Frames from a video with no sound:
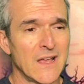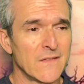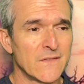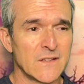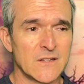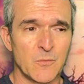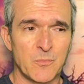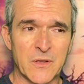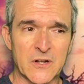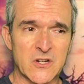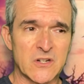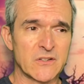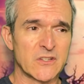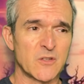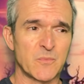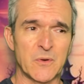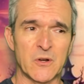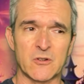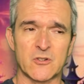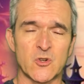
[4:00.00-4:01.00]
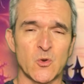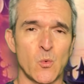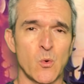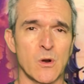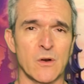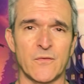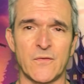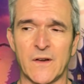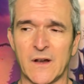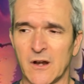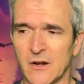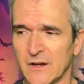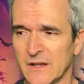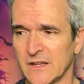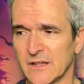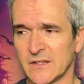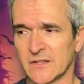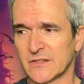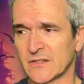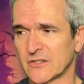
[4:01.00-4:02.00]
the depiction of spiritual warfare
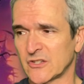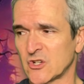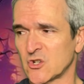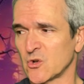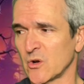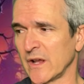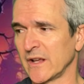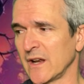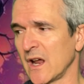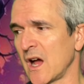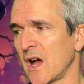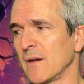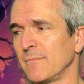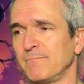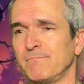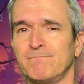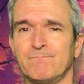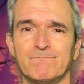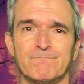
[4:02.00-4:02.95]
is straight up.